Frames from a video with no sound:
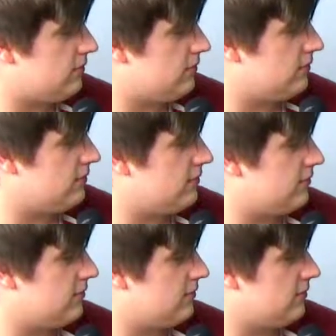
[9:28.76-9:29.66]

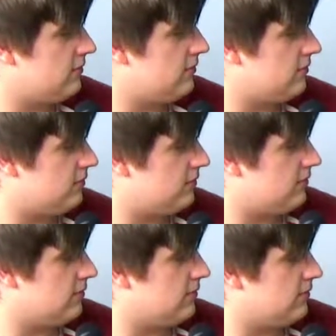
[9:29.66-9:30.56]

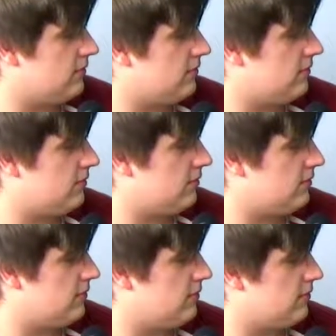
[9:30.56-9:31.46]

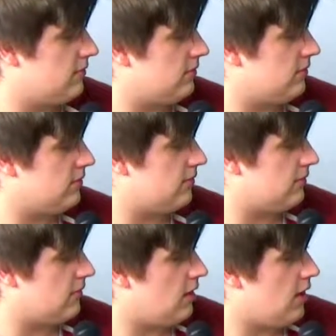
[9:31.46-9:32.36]

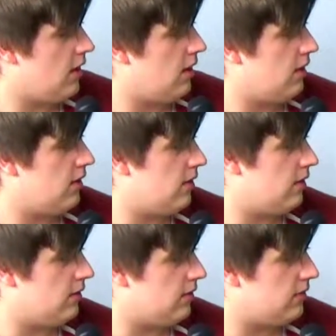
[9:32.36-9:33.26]
(not speaking)